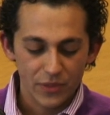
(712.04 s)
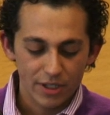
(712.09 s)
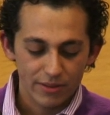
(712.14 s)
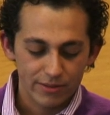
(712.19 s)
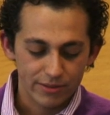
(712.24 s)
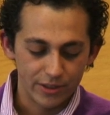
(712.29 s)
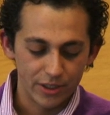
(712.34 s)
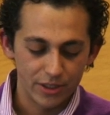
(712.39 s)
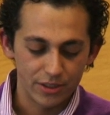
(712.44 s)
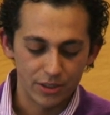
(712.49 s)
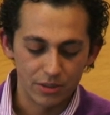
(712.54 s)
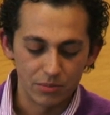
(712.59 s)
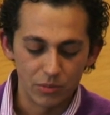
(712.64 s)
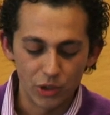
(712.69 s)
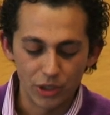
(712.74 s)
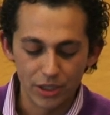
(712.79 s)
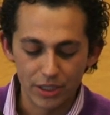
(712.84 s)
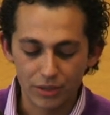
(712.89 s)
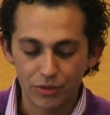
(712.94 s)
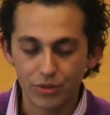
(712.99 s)

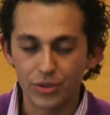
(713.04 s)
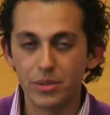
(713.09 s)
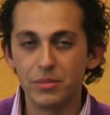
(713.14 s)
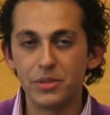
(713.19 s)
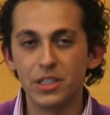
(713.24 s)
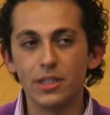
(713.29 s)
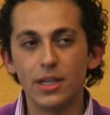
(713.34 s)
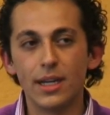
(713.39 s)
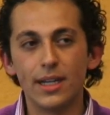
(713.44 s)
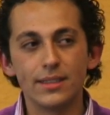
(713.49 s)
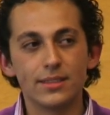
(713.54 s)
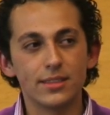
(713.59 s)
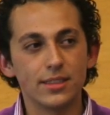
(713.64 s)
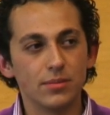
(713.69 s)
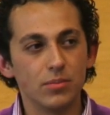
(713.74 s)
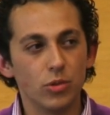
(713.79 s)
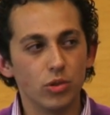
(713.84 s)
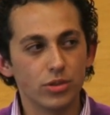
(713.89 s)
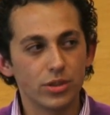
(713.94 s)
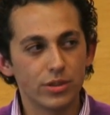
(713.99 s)
Furthermore, it
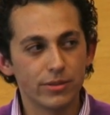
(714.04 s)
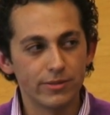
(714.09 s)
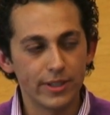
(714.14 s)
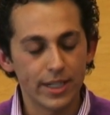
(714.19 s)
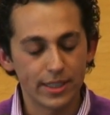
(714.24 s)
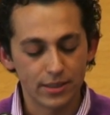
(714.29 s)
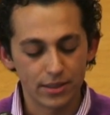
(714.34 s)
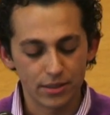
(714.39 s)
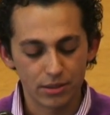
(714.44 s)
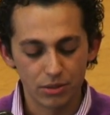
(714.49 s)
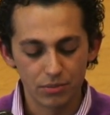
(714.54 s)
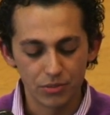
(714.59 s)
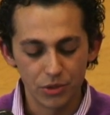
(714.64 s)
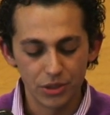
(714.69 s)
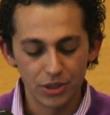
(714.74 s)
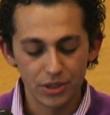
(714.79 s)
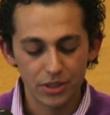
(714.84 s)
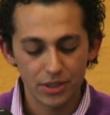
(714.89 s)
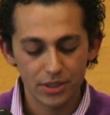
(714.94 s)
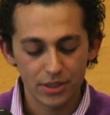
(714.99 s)
criminalizes most affected
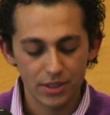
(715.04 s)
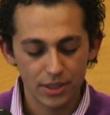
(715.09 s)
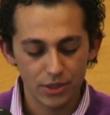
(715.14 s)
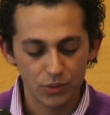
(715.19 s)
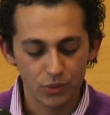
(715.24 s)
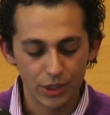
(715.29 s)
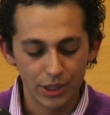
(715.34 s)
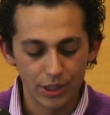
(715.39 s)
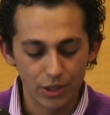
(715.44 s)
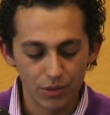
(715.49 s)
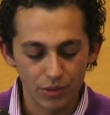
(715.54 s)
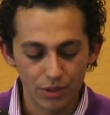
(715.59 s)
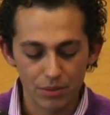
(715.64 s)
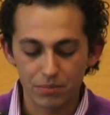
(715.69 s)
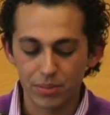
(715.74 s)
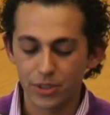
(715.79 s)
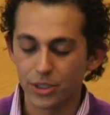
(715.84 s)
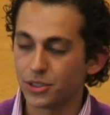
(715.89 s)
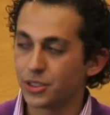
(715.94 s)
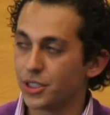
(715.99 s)
communities, as we know, in
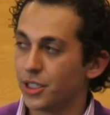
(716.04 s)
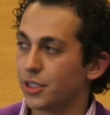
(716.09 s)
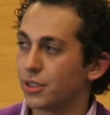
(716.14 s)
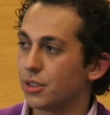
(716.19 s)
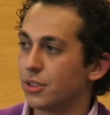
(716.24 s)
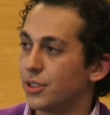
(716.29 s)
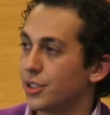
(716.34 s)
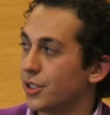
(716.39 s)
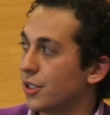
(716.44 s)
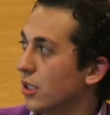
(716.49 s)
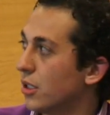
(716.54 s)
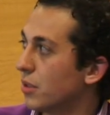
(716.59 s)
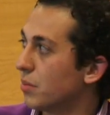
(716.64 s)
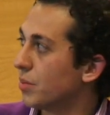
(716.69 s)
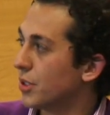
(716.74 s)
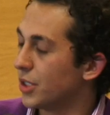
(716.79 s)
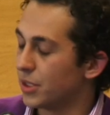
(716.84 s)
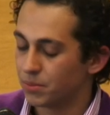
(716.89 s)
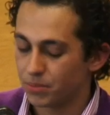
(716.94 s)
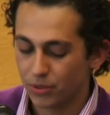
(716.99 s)
particular young
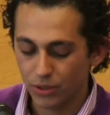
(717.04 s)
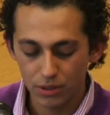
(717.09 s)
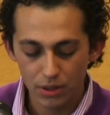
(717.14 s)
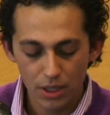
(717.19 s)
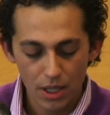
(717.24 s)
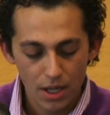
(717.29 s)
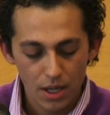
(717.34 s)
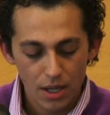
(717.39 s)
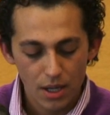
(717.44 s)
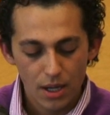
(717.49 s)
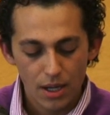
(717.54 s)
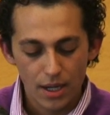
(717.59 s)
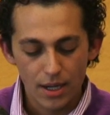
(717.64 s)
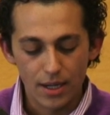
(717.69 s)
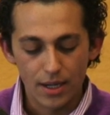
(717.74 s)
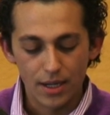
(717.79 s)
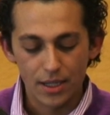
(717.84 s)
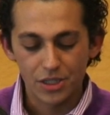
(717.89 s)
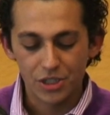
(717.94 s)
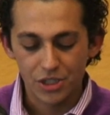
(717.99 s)
people,
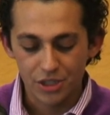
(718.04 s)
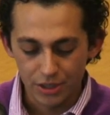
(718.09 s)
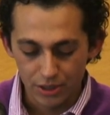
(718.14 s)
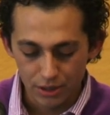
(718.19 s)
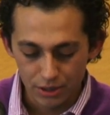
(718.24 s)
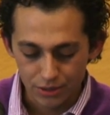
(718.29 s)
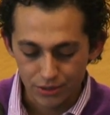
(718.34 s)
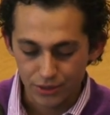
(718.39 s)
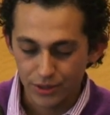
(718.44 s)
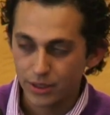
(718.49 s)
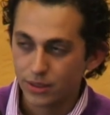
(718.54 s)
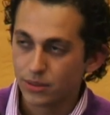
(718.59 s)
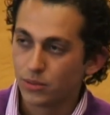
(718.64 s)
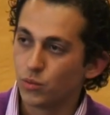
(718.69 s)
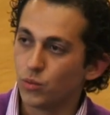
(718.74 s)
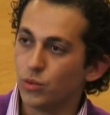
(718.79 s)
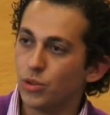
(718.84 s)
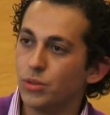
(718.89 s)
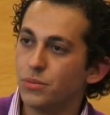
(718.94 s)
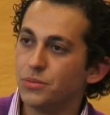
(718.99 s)
children,
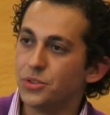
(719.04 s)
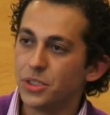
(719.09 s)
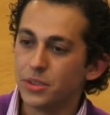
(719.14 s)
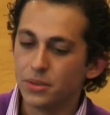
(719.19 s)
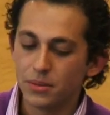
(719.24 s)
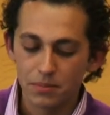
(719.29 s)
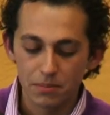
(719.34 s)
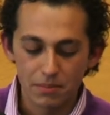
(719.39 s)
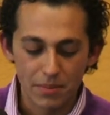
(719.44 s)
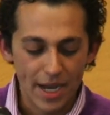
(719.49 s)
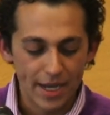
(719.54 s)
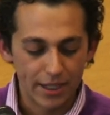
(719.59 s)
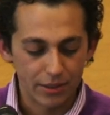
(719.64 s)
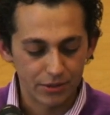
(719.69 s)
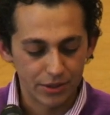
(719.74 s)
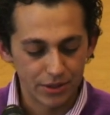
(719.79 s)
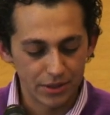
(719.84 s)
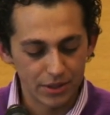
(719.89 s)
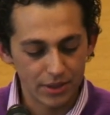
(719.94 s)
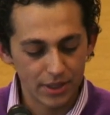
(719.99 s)
women,
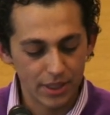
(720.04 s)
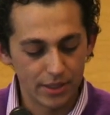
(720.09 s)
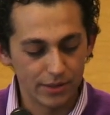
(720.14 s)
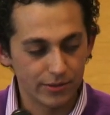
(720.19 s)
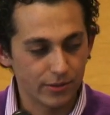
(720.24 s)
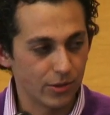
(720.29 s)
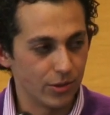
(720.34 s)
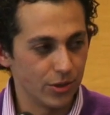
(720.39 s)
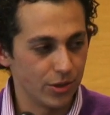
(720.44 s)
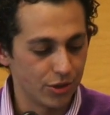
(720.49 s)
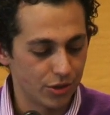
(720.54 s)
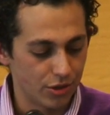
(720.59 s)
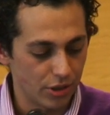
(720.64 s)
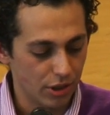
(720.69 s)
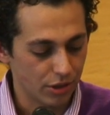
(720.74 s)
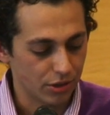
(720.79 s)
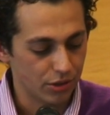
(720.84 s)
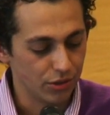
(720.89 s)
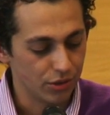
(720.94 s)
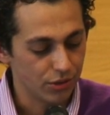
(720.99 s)
migrants, and of course
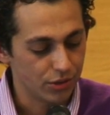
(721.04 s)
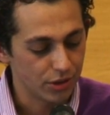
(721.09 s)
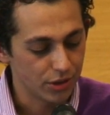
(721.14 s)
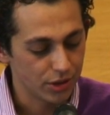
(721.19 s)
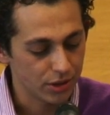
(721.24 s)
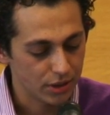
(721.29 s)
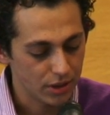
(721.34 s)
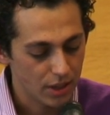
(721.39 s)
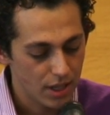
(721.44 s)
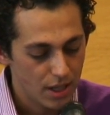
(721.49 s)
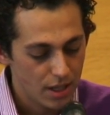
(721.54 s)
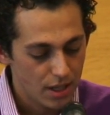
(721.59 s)
drug users.